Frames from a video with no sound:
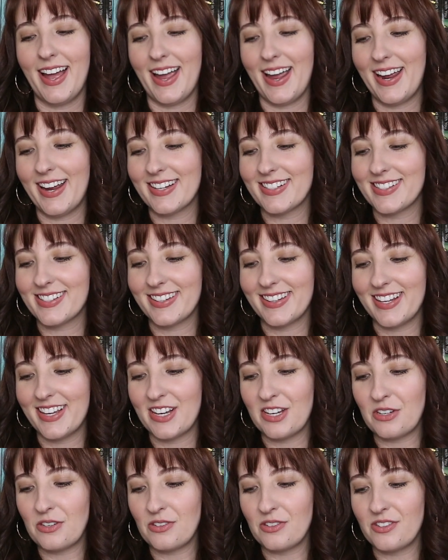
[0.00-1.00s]
and
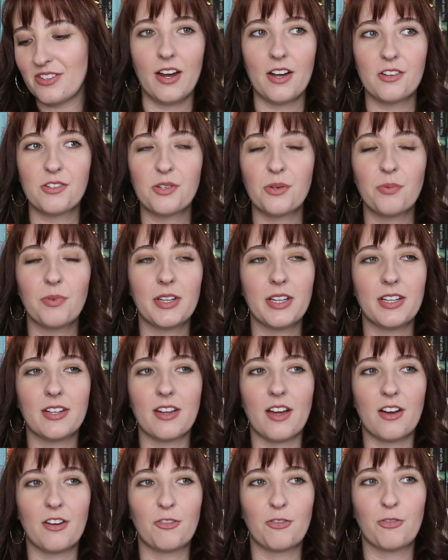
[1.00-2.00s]
Liz. I also really
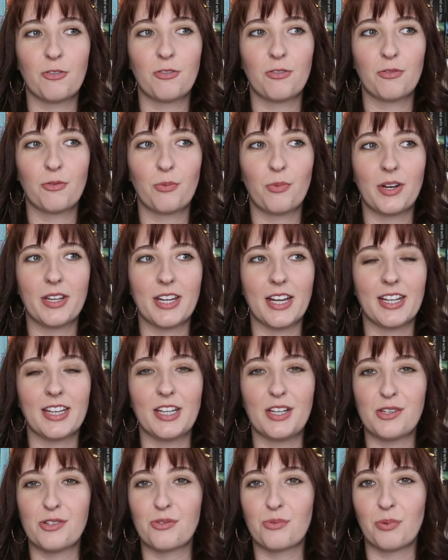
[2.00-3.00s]
love when like
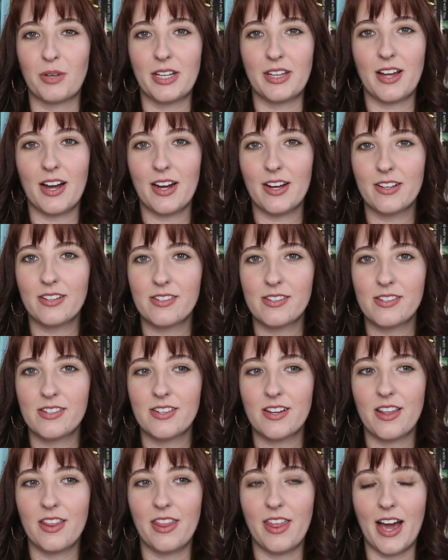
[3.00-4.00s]
Liz
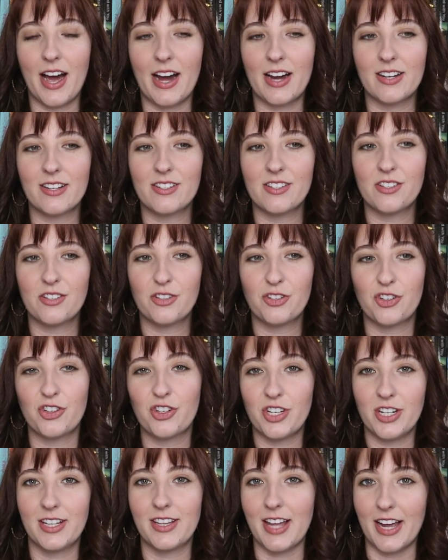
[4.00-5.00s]
realized that
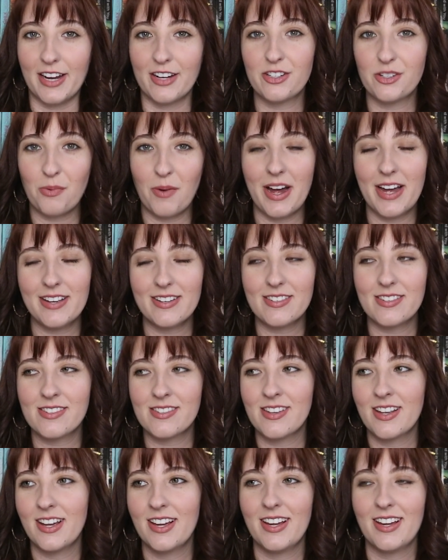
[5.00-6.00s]
she liked
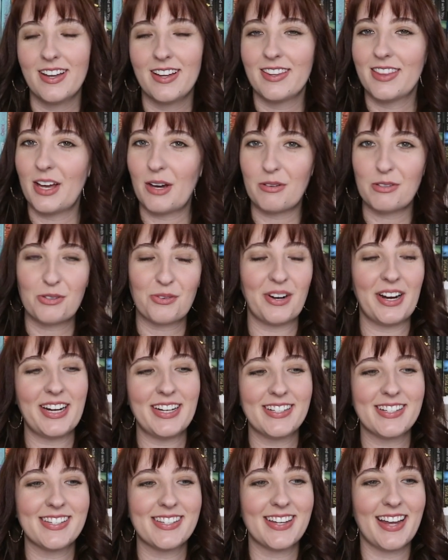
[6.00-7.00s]
Wes. That was
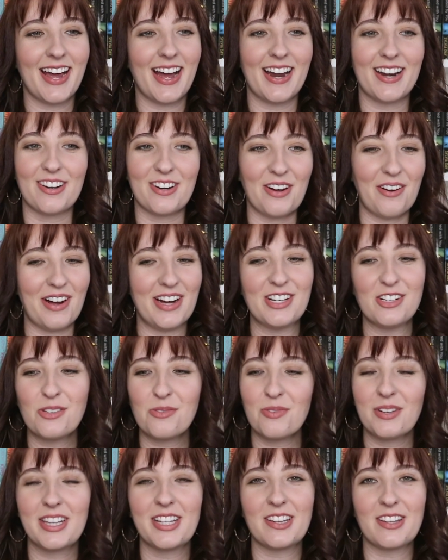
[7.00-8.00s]
great. I don't know. I
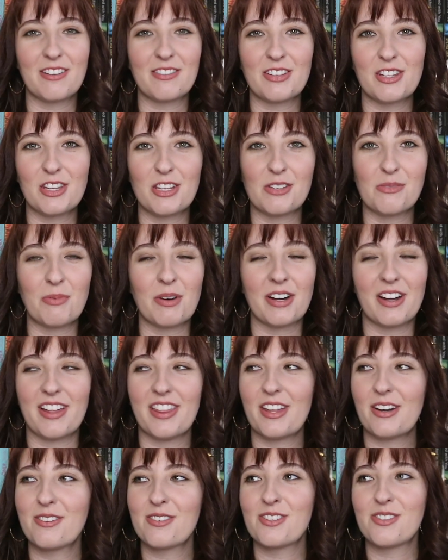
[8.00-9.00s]
just really loved this book. I
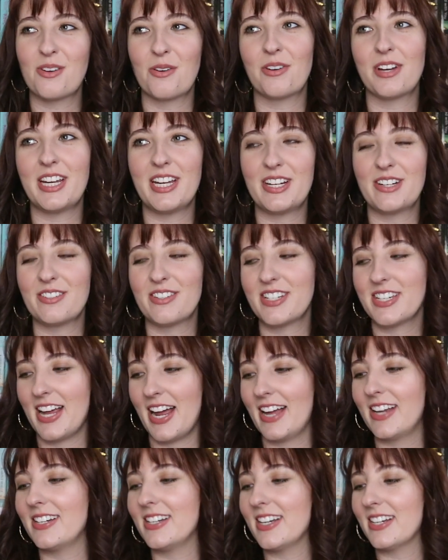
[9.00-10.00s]
thought it was so cute
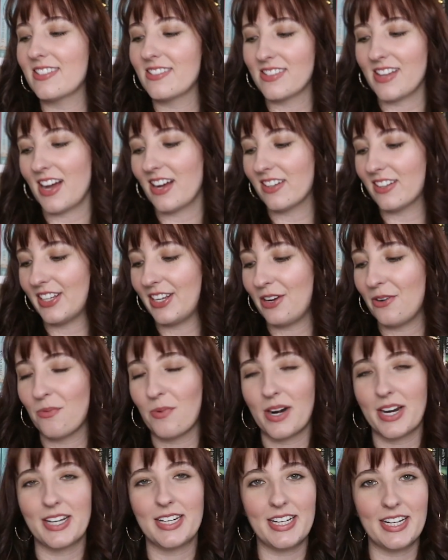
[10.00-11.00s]
and exactly
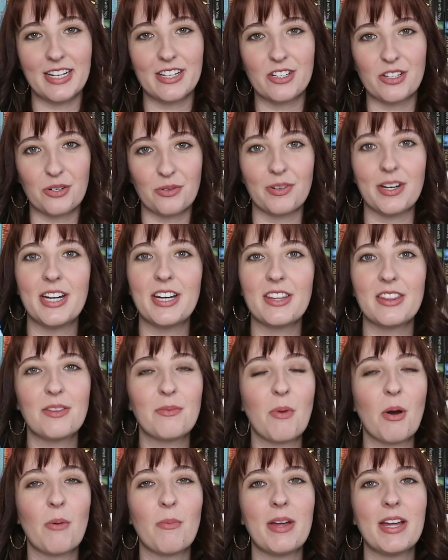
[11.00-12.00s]
what I needed to read at the
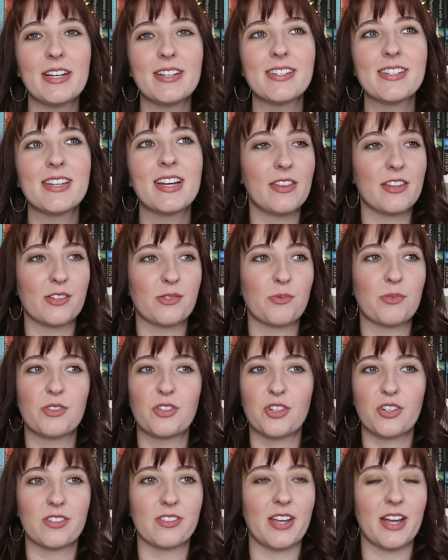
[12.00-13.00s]
moment. And this
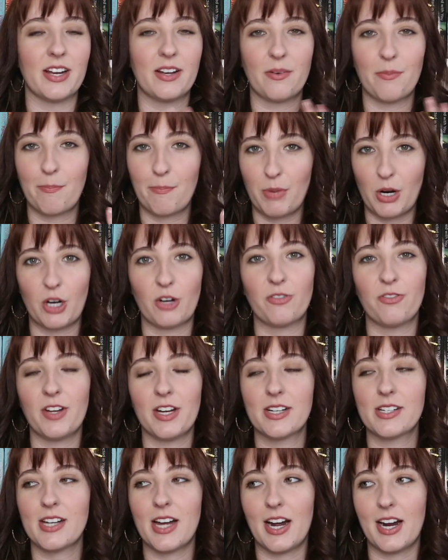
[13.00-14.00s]
was just like
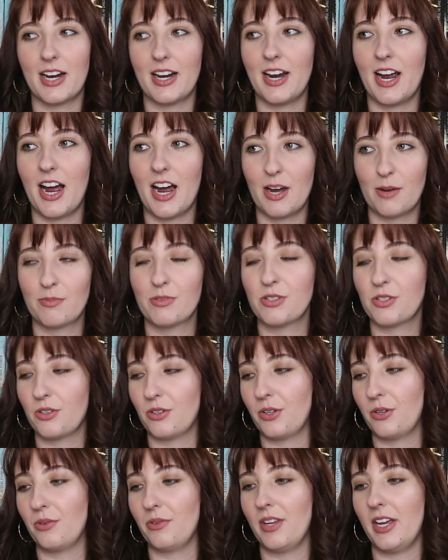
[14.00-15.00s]
perfect. I
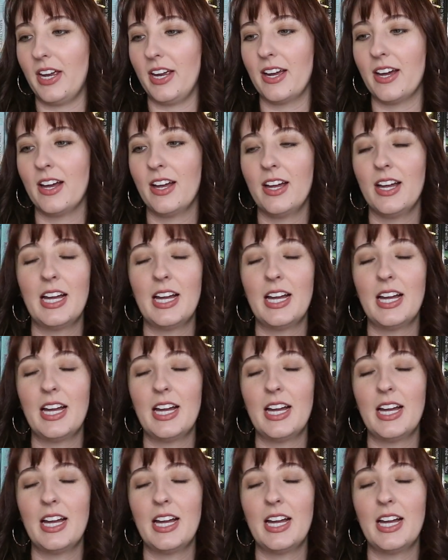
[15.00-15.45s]
absolutely